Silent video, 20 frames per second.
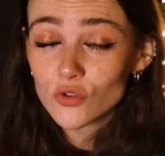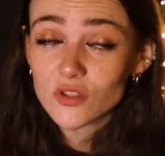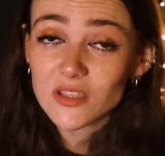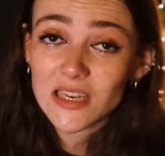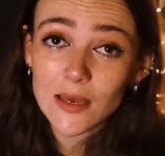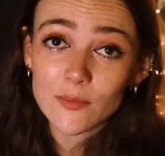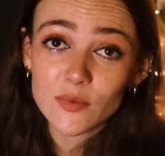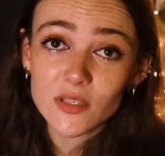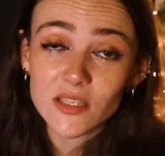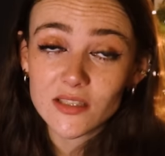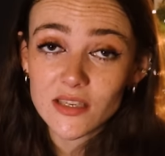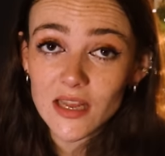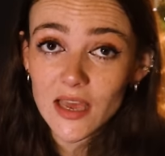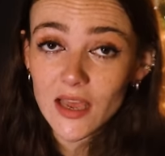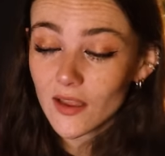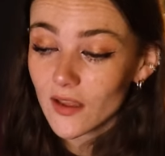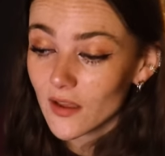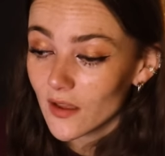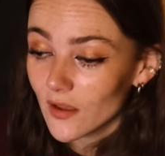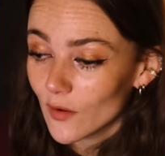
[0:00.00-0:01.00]
or snaps its
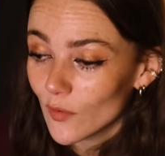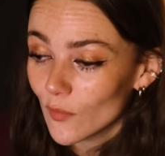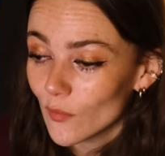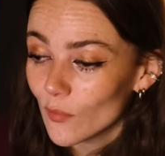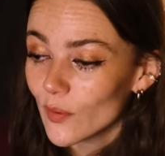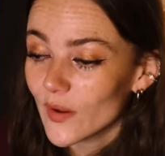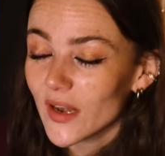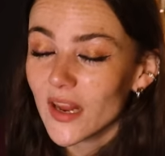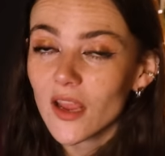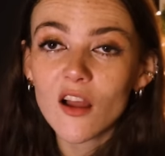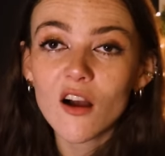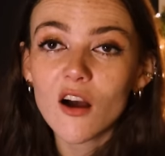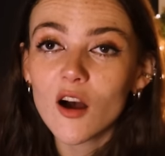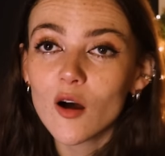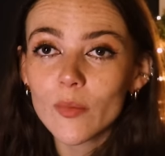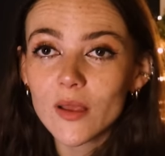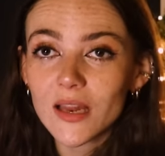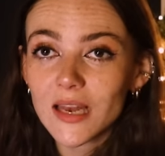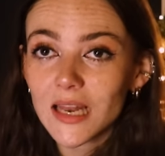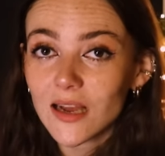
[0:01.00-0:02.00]
neck. But it
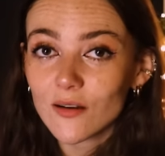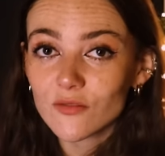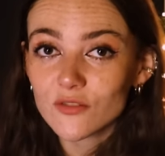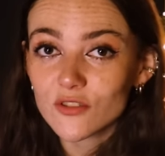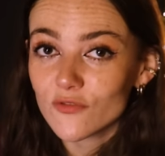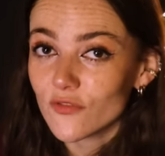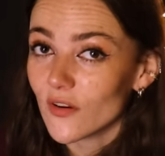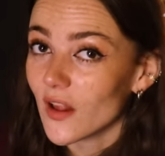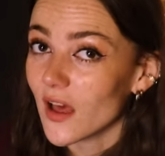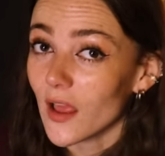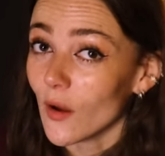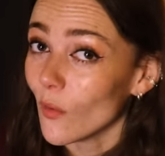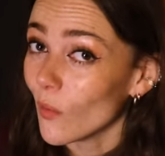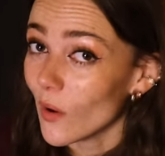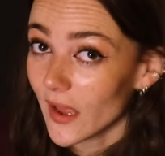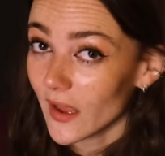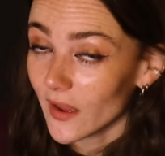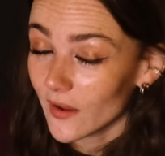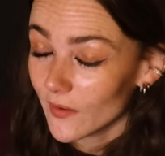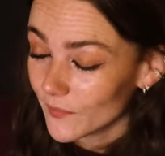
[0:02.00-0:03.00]
can't be allowed to fly
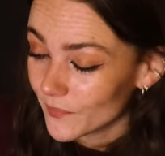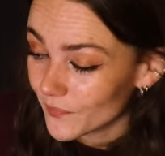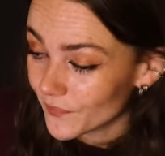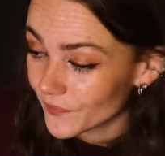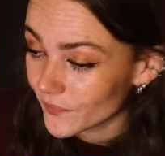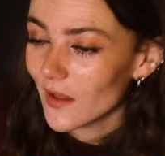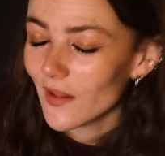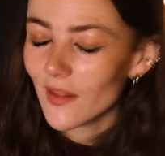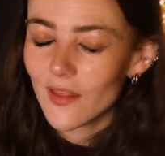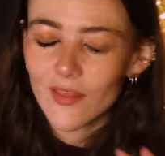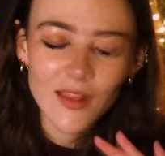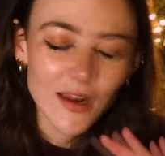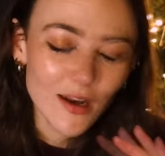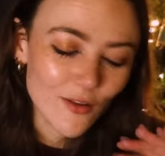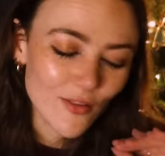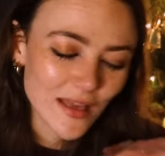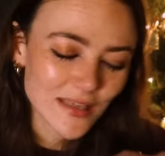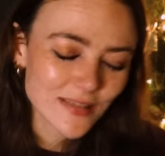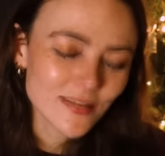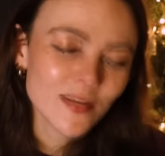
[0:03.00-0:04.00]
away. And then
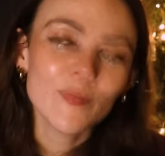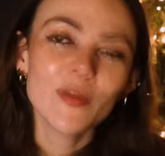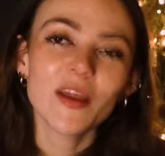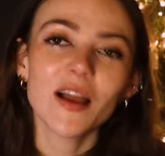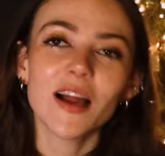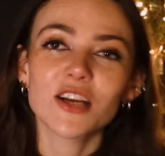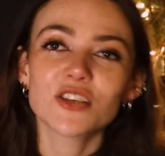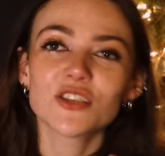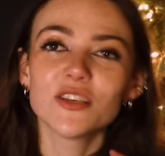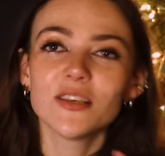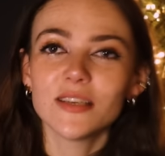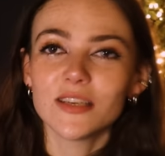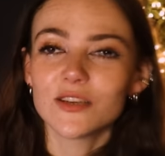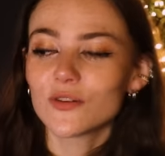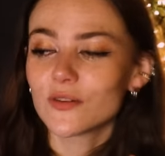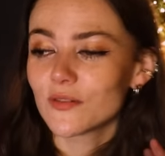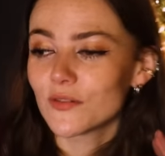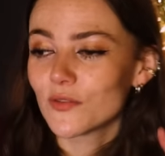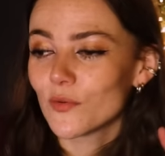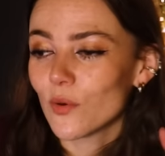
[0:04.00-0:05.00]
look, that's something I actually
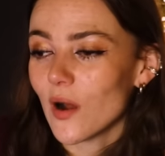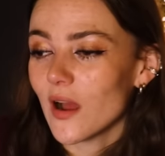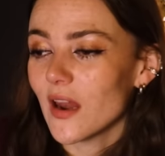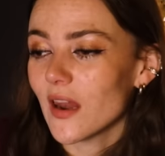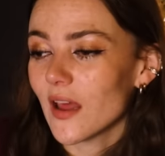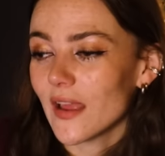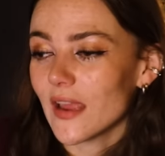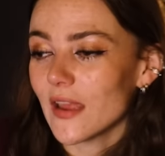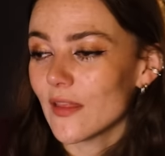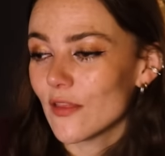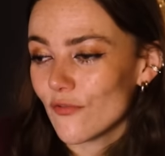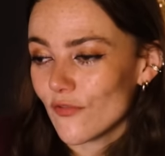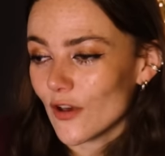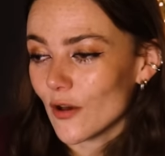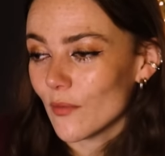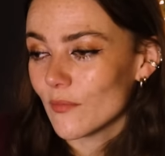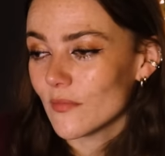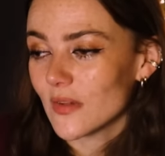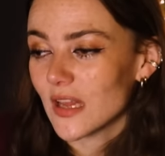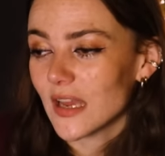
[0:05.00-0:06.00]
did quite like in the
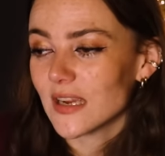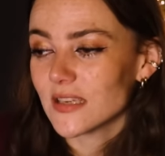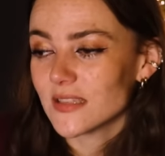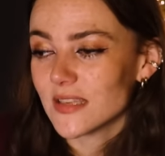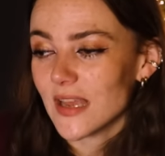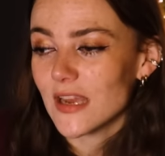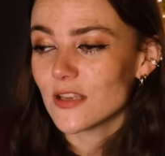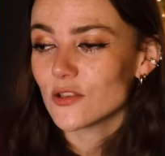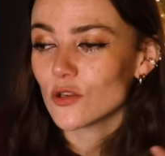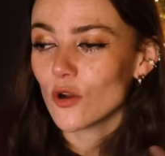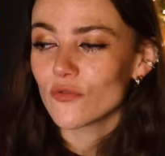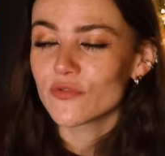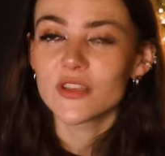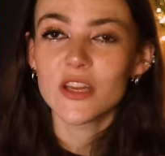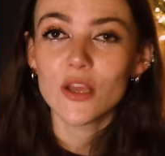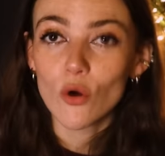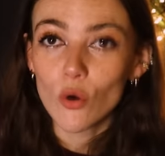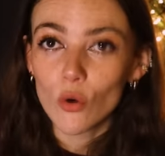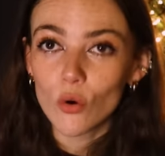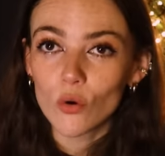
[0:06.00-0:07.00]
film. Like I say, it's
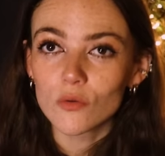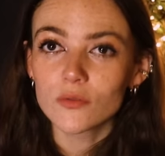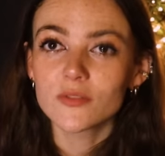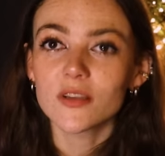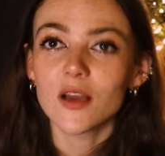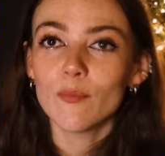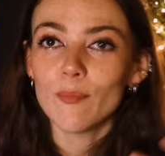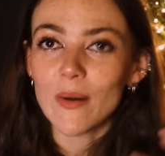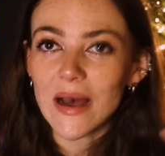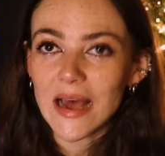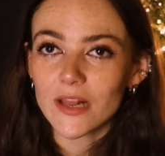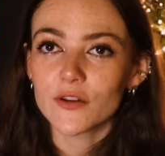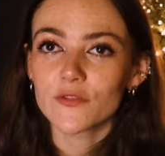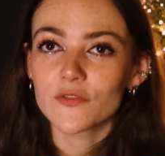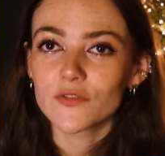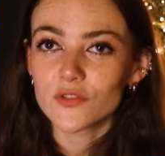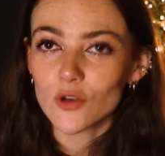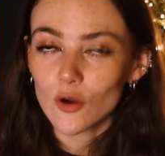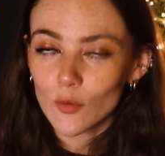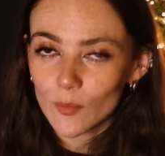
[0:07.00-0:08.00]
obviously called A Ballad
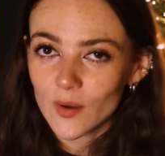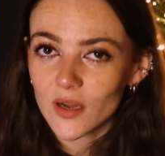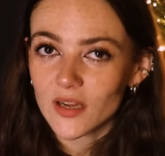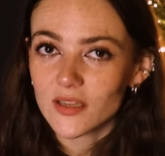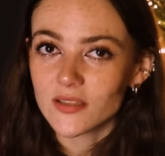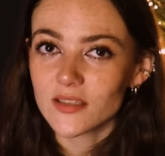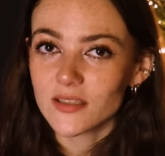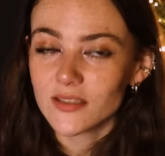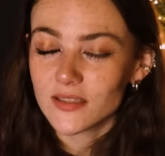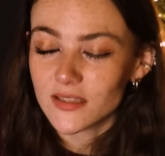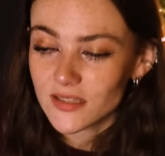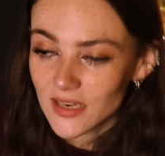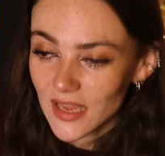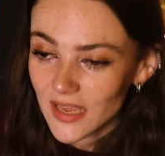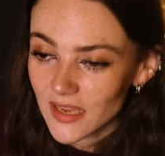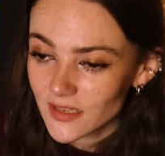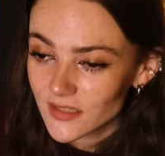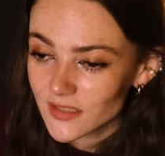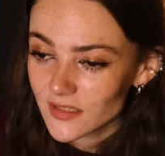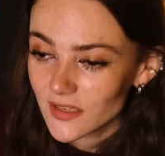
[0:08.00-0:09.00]
of Songbirds and
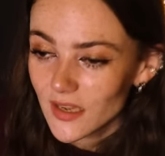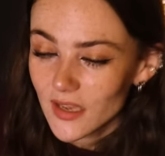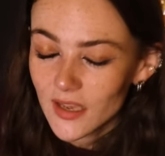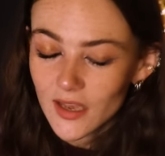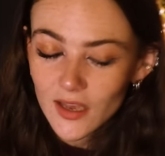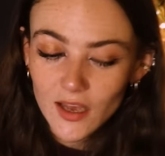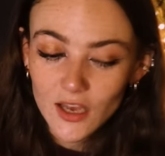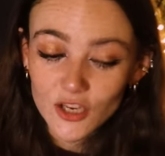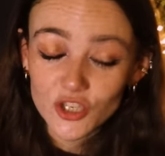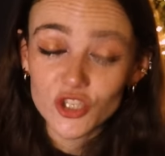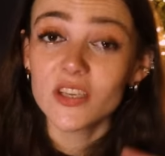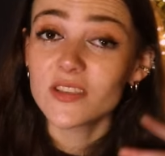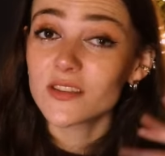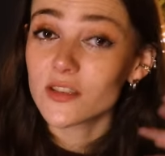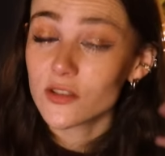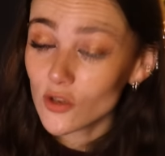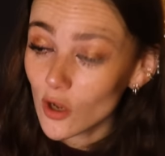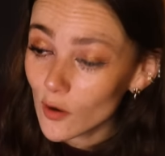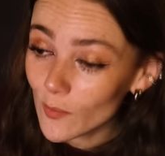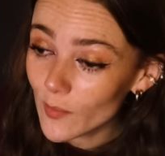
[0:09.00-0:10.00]
Snakes. She's
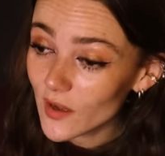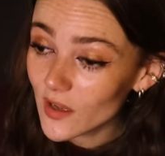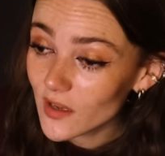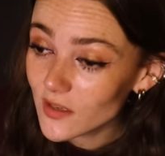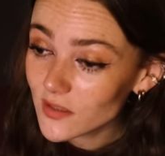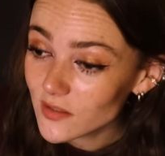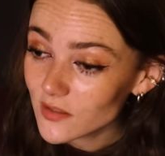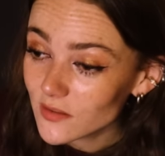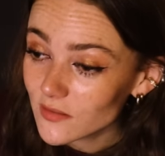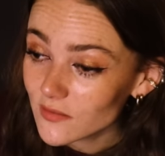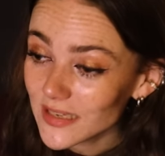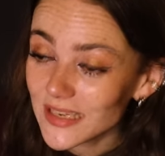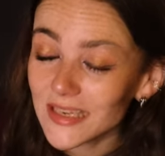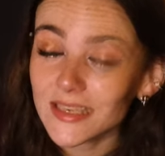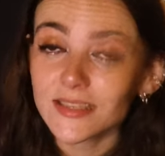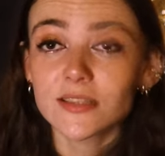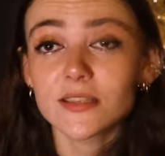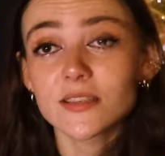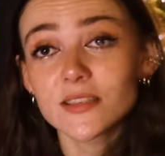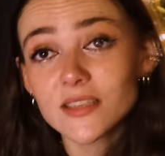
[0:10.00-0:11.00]
the songbird,
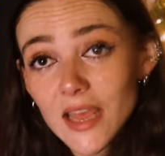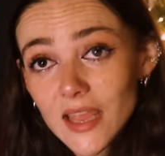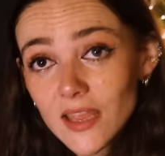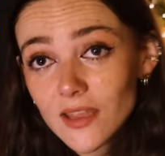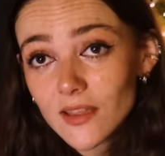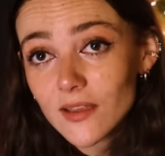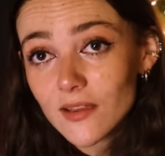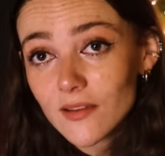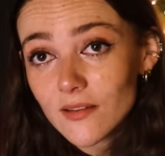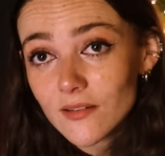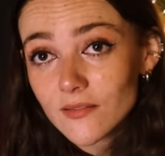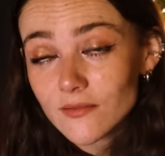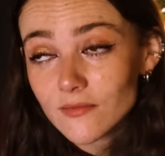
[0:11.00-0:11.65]
he's the snake.